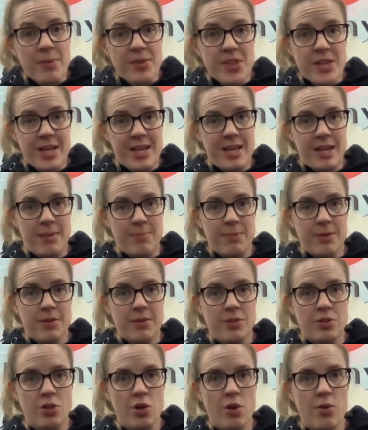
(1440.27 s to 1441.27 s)
at the hip.
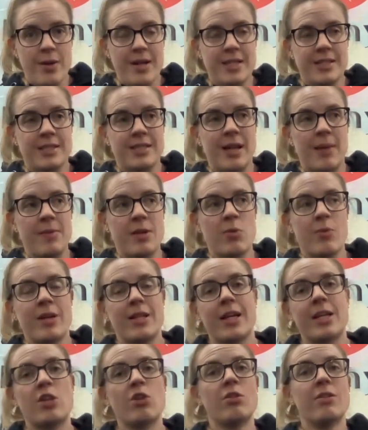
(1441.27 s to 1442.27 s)
So it's something where
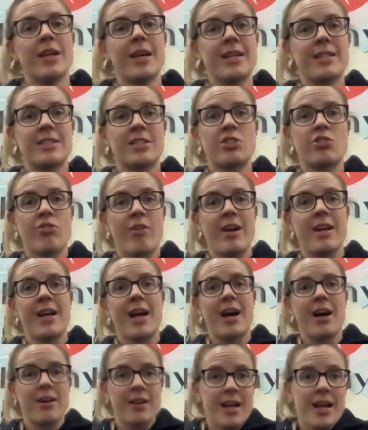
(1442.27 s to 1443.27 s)
like your leg's straight
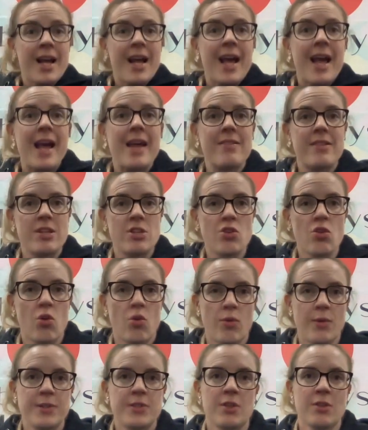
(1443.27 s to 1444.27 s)
out and then you're
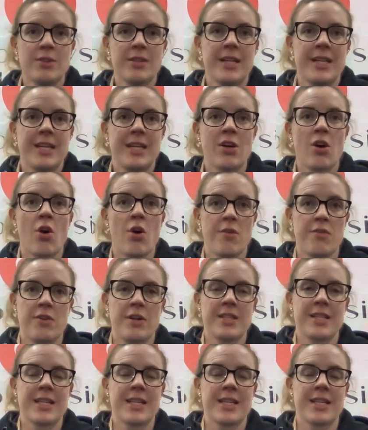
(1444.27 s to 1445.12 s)
also leaning over it.